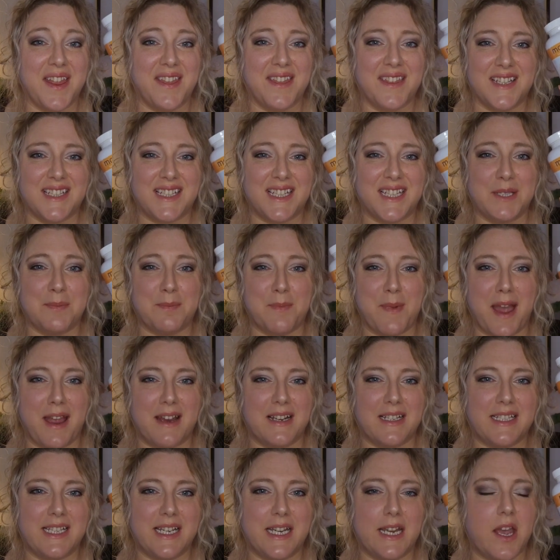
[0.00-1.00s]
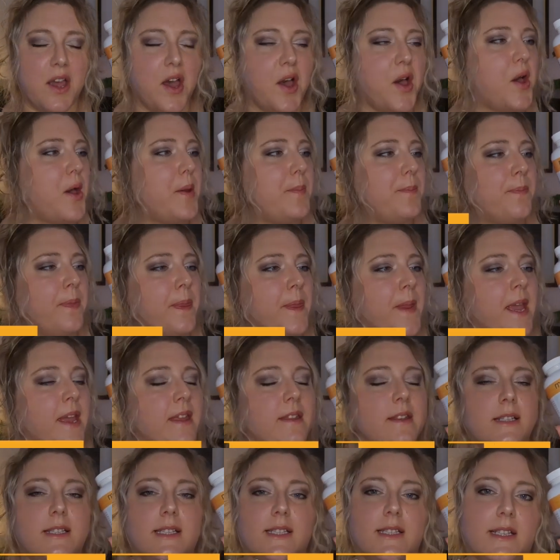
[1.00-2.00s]
This is maxxicalm.
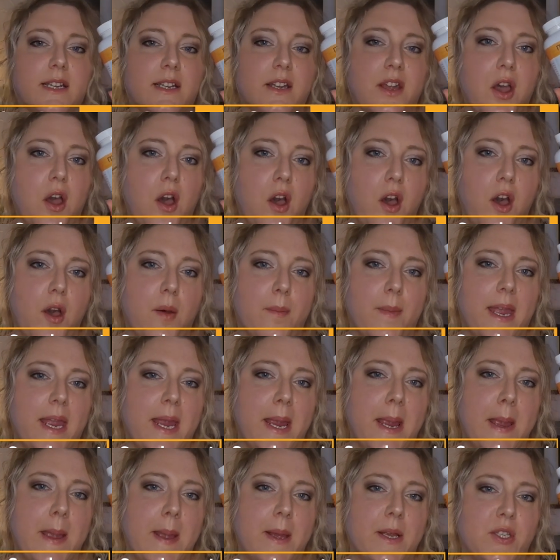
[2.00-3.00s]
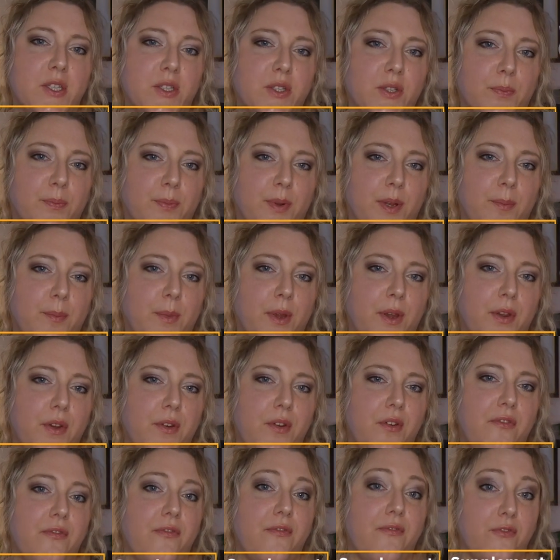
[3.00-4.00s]
This is a calming supplement
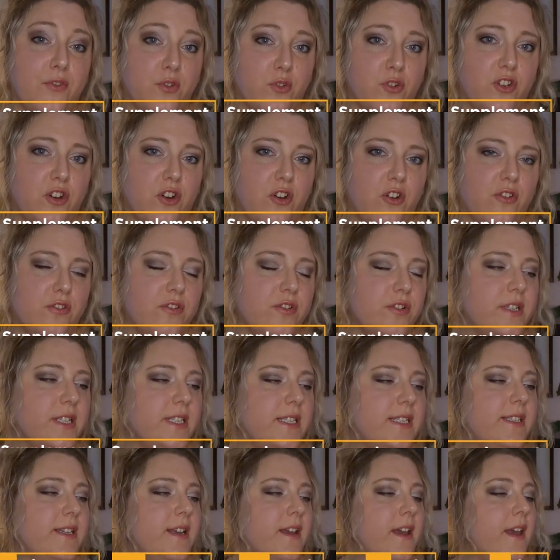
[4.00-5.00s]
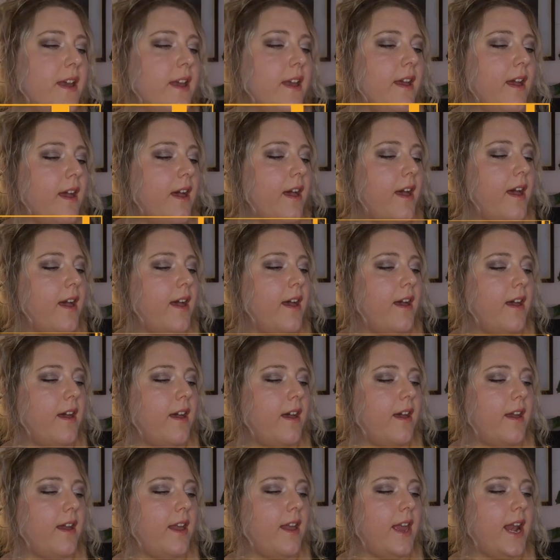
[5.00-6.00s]
for dogs.
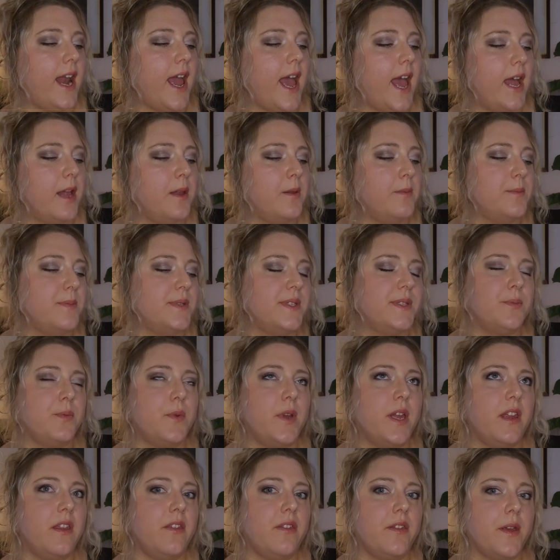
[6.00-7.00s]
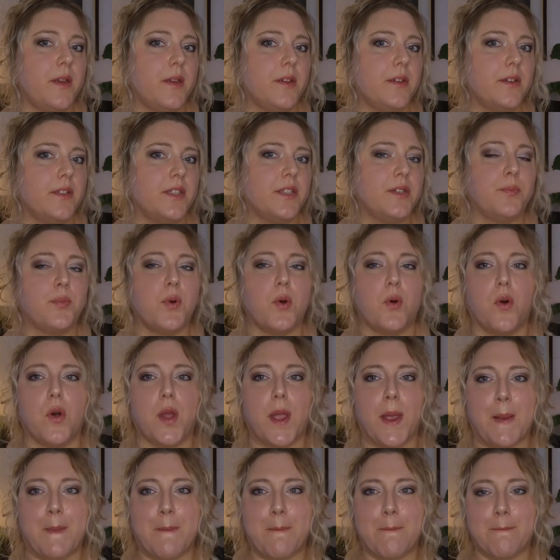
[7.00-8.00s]
It helps with
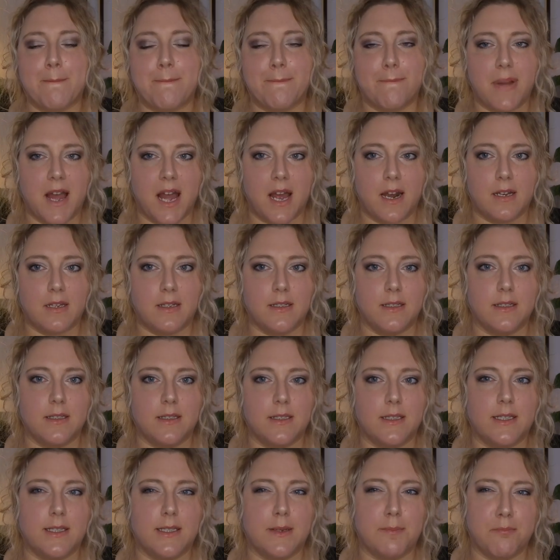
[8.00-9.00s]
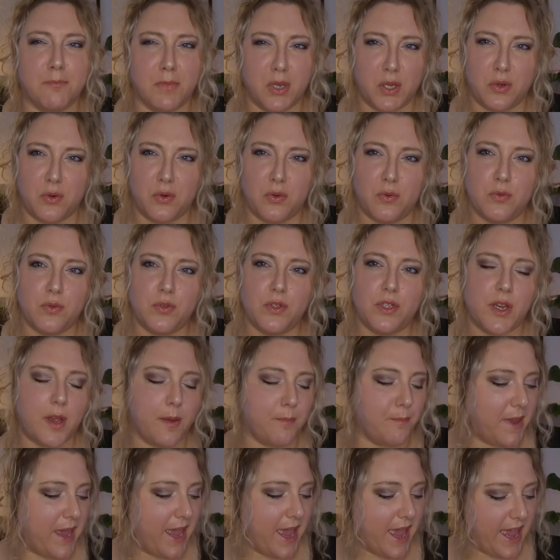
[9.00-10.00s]
supporting balanced mood and
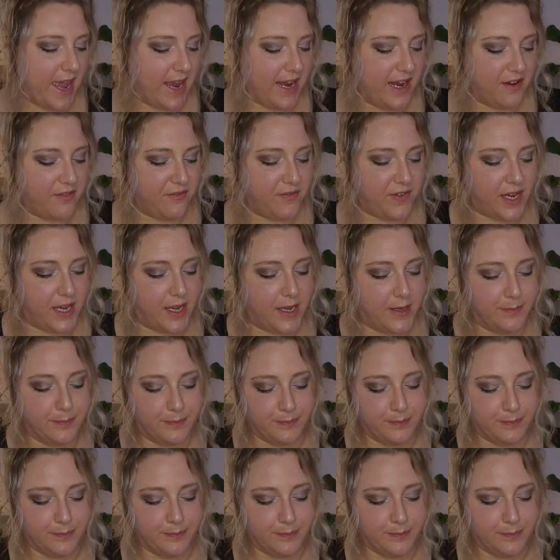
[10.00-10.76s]
behaviour.